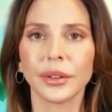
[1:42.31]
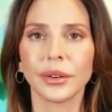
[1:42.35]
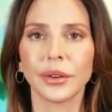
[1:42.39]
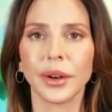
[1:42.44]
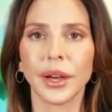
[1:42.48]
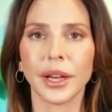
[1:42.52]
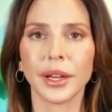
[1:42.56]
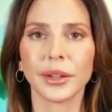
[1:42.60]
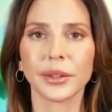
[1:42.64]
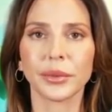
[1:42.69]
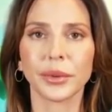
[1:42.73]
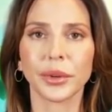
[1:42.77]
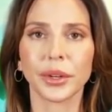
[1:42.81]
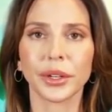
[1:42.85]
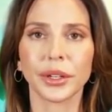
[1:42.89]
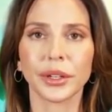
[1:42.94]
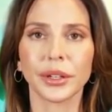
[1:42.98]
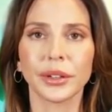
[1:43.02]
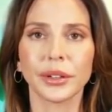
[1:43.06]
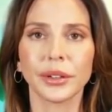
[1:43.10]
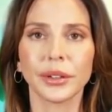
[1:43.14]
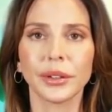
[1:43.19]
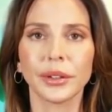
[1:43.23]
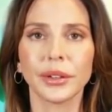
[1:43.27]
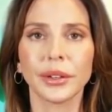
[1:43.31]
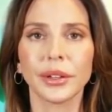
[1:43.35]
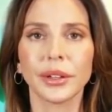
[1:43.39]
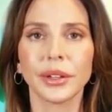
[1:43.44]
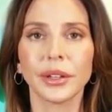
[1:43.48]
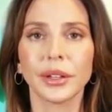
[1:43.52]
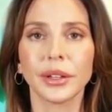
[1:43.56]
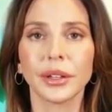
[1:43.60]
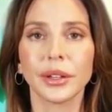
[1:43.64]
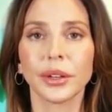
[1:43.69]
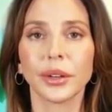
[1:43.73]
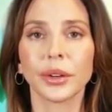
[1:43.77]
Password.
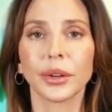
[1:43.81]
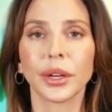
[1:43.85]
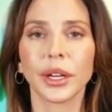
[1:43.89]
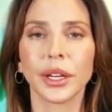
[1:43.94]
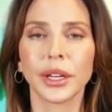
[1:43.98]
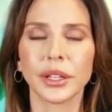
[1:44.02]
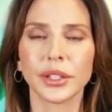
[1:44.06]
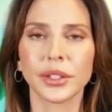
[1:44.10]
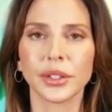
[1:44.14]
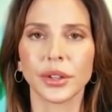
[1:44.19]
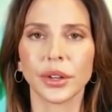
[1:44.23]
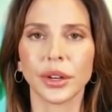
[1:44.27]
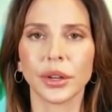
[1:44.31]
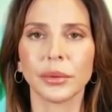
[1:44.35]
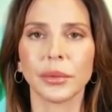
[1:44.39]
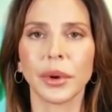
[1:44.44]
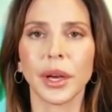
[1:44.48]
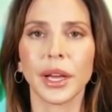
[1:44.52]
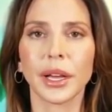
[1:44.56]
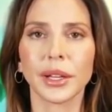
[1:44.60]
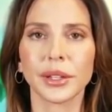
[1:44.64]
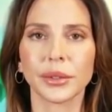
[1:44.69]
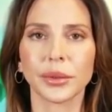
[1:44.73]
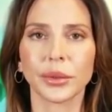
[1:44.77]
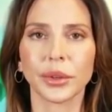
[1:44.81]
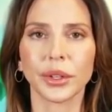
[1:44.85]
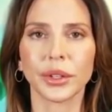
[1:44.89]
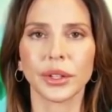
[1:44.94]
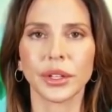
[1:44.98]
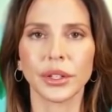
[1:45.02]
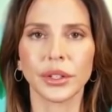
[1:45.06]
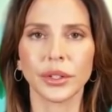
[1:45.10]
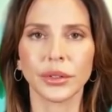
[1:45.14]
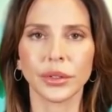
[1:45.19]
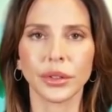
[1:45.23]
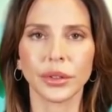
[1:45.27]
Create a strong password
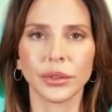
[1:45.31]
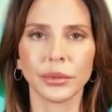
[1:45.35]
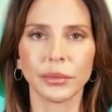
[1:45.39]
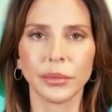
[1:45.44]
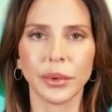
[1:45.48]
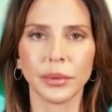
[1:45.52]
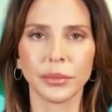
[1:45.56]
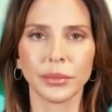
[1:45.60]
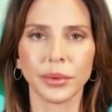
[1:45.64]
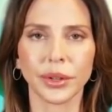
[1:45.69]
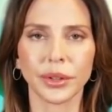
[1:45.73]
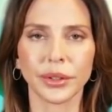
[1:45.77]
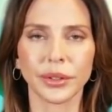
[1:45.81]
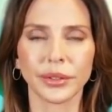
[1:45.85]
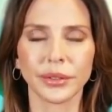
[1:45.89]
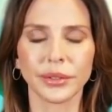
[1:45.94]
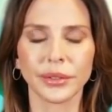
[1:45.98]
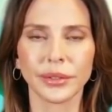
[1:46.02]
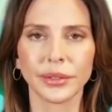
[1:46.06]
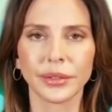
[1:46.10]
that you can remember.